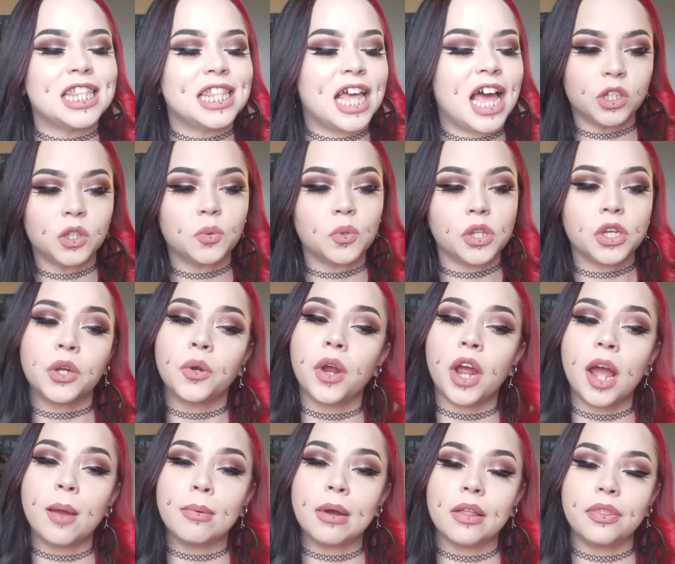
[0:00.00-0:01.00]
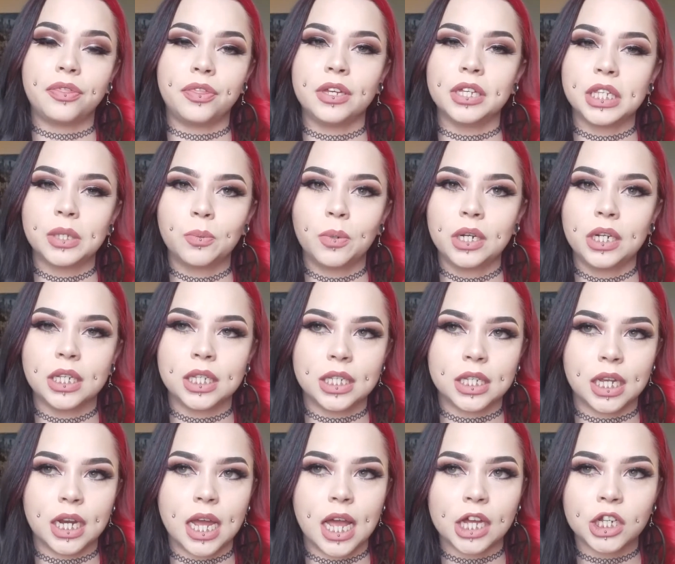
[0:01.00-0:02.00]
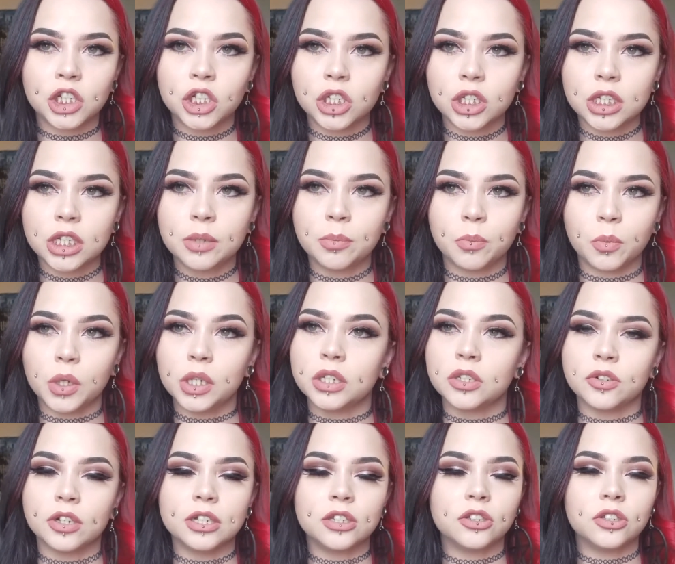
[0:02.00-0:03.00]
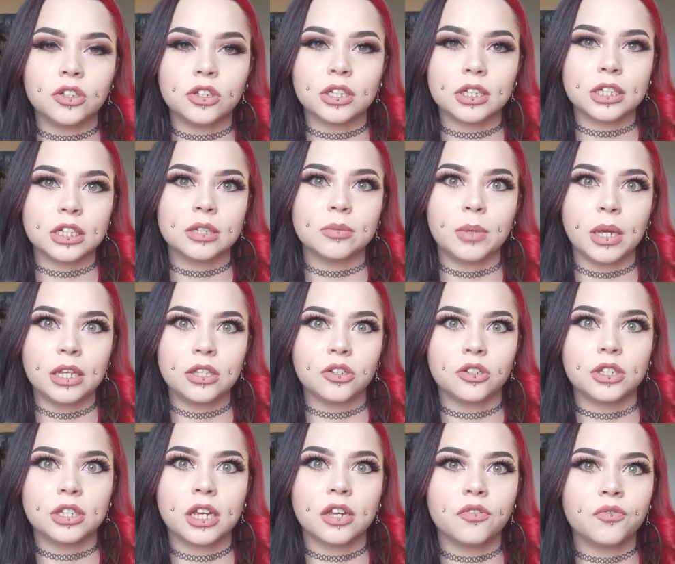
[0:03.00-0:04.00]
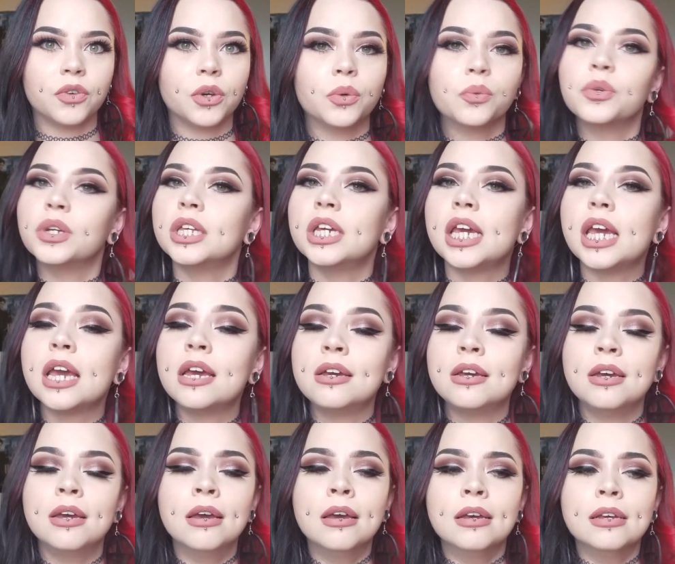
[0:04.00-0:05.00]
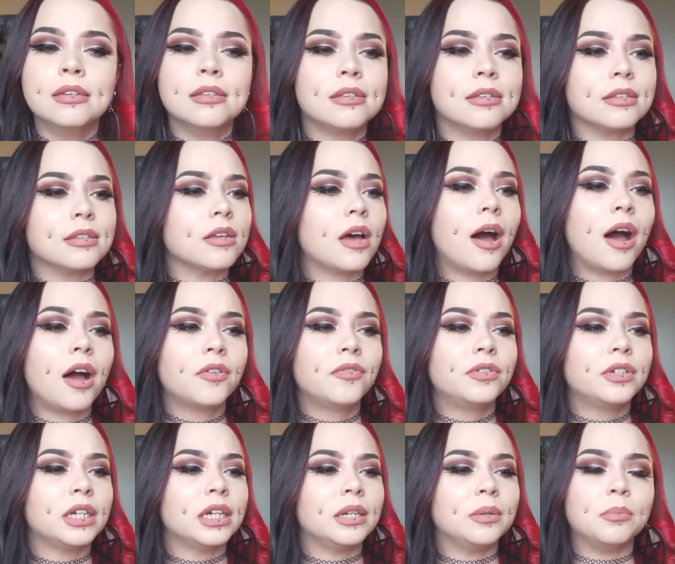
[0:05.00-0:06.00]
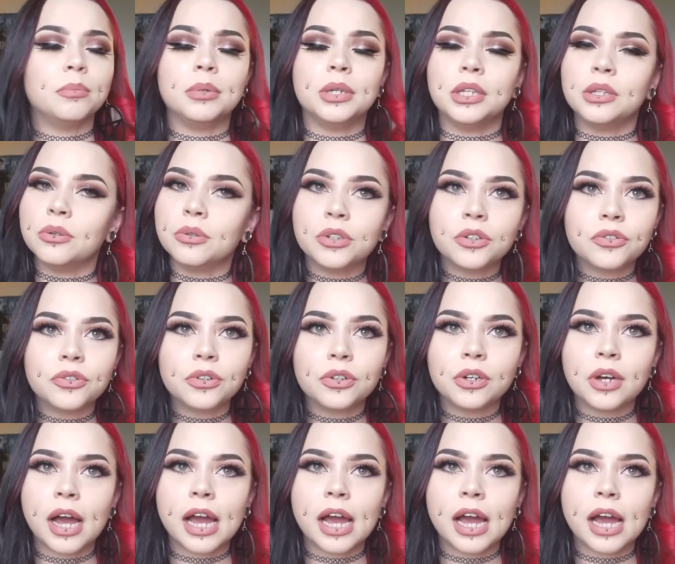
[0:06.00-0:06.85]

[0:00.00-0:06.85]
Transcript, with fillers: What's really great about this one is that it actually moisturizes your skin and makes your skin feel really soft and beautiful.